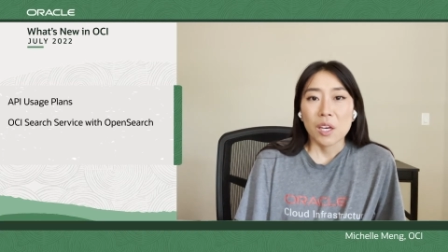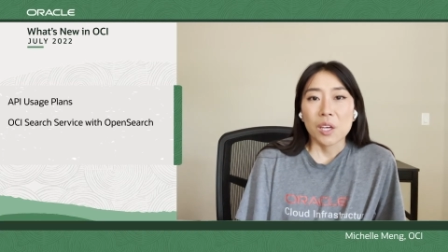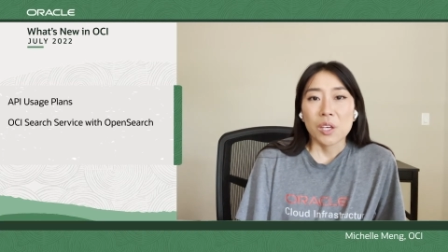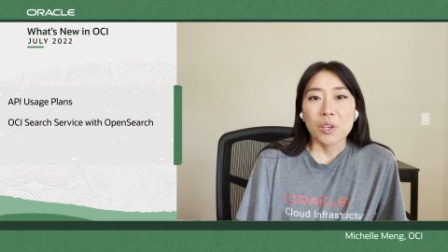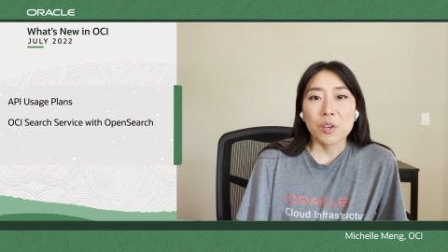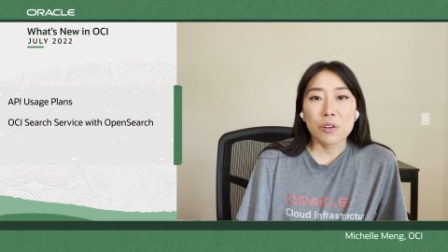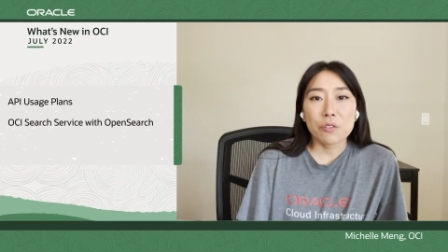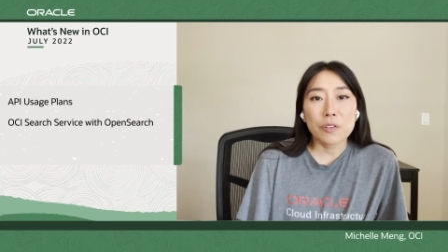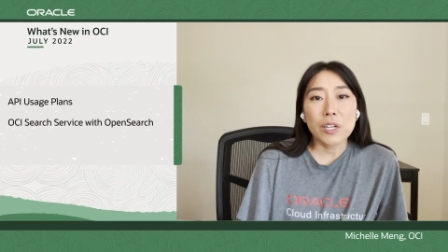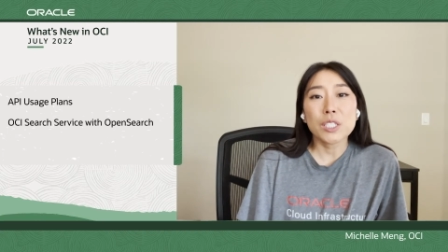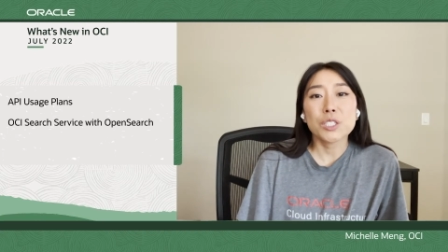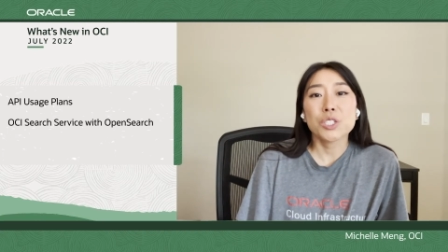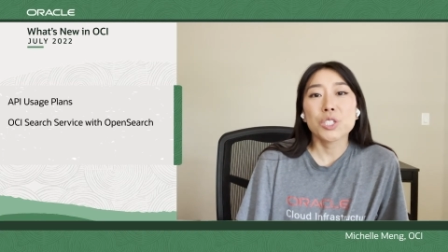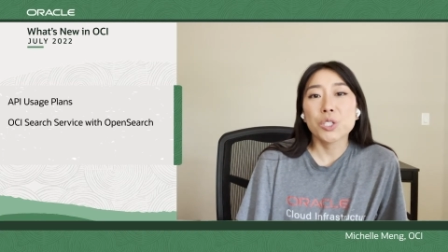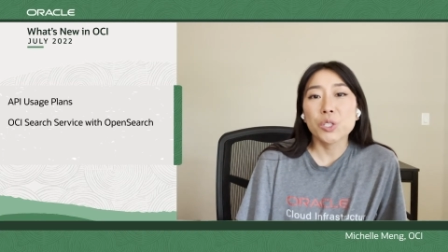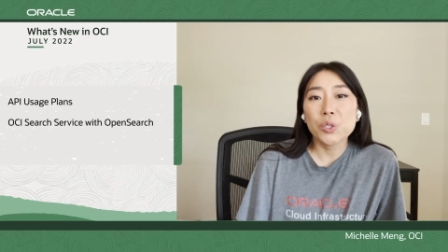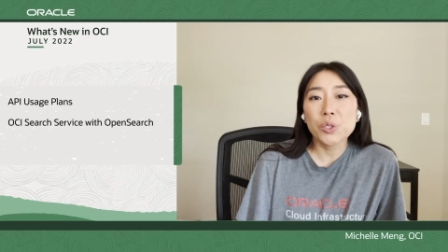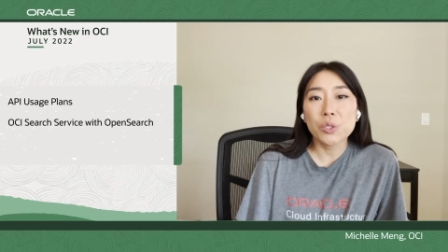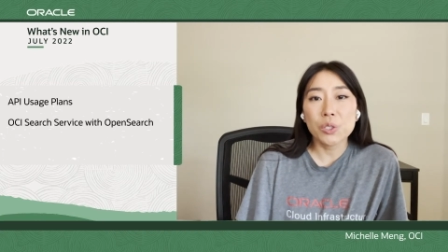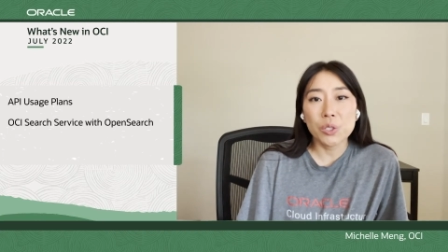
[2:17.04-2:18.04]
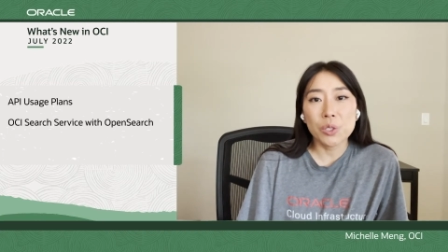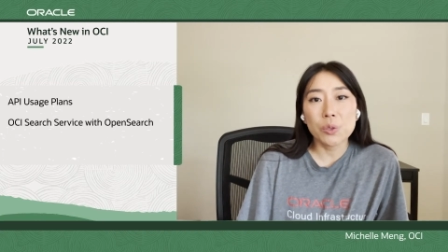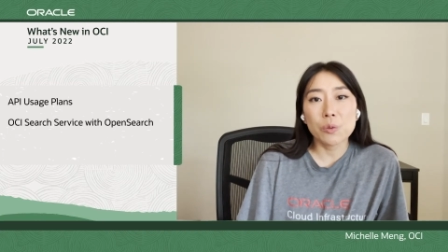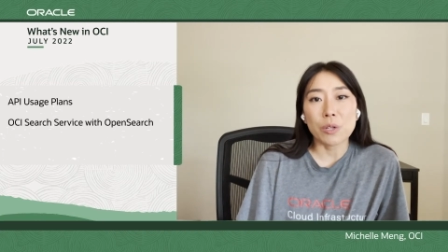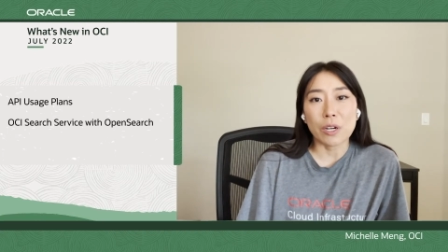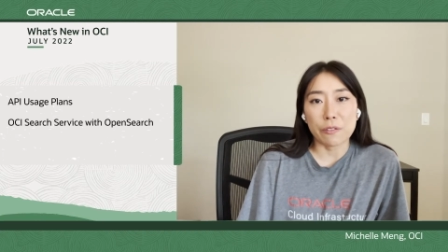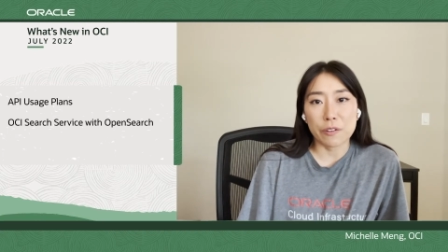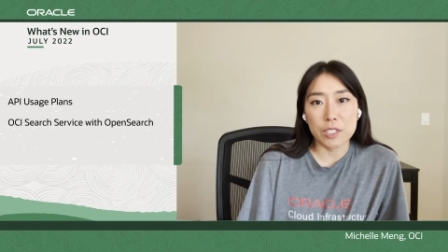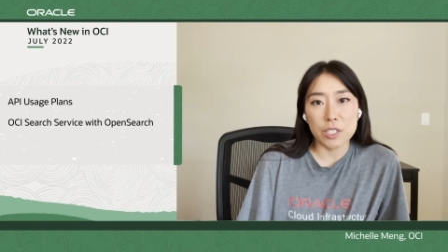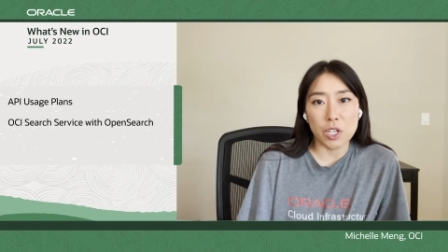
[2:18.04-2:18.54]
You can find two new
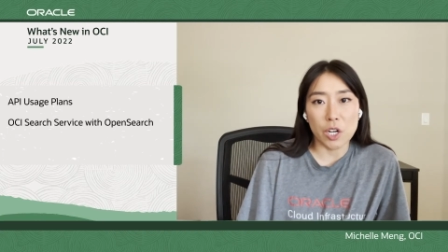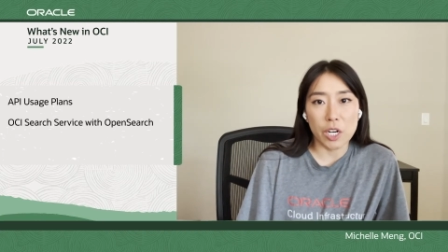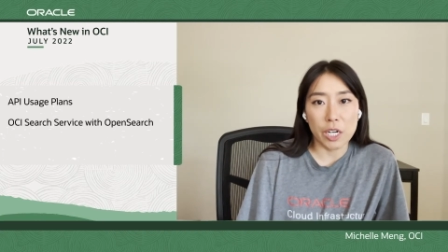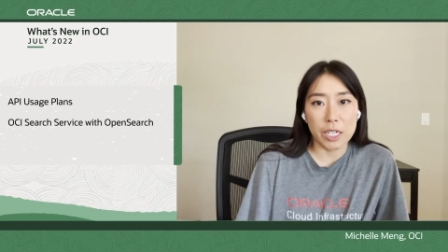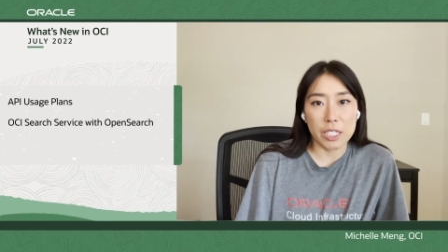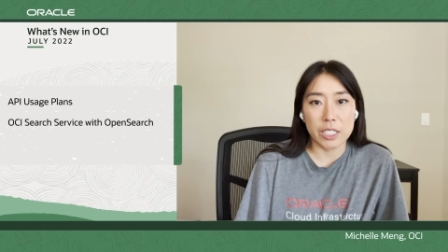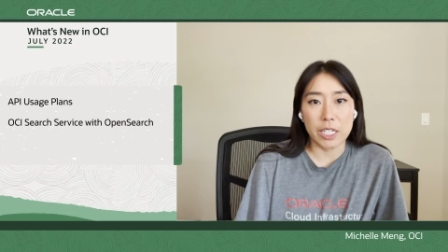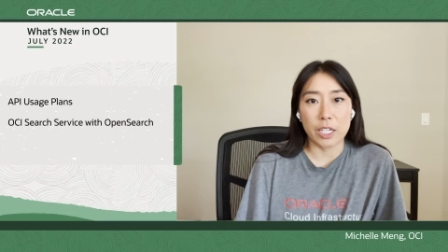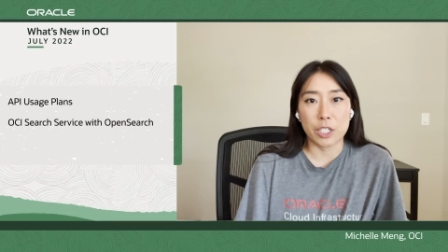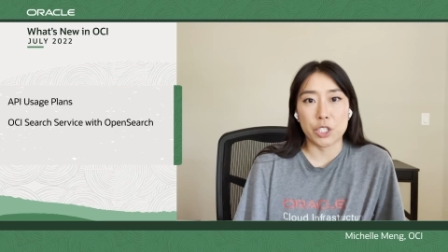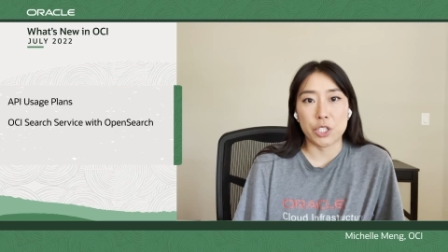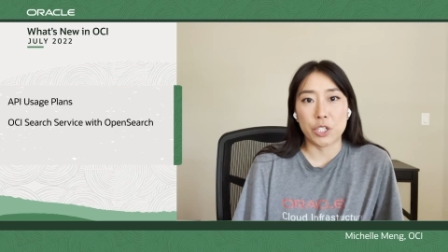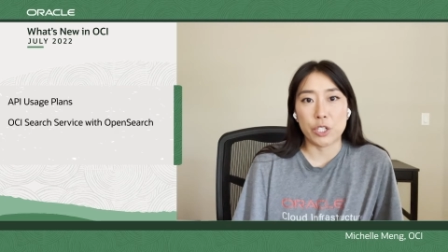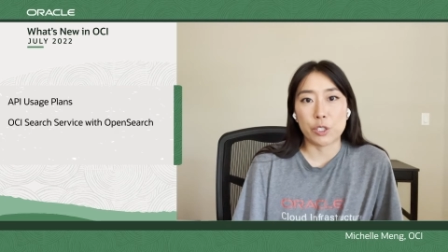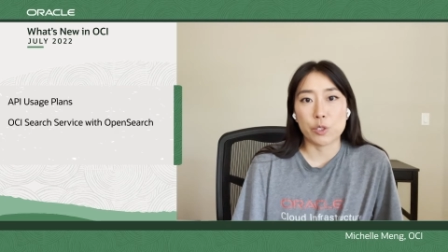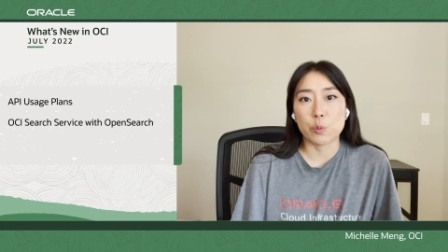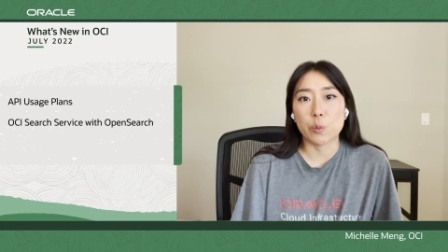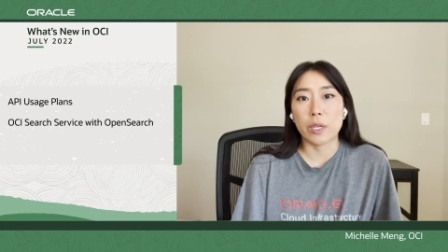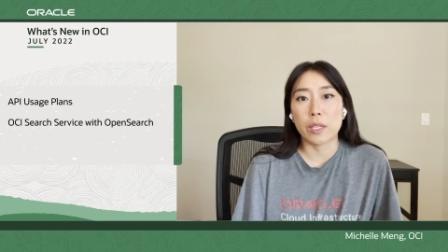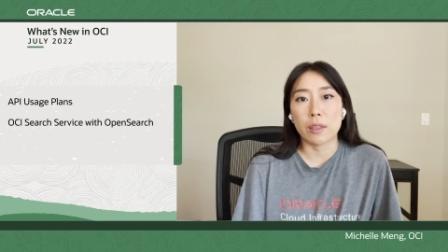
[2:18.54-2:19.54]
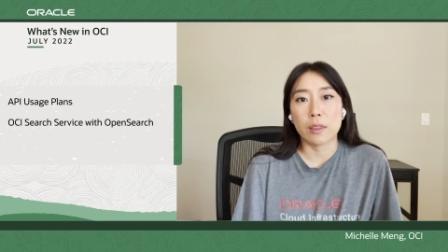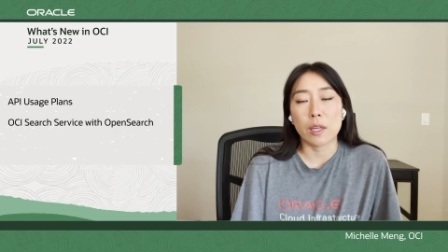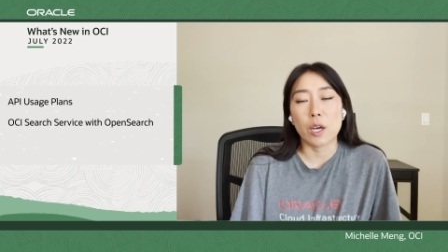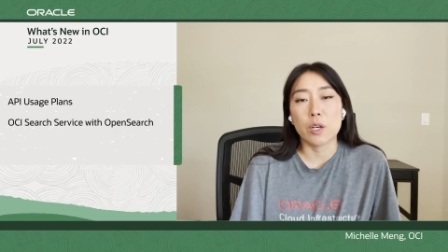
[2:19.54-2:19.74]
reference architectures with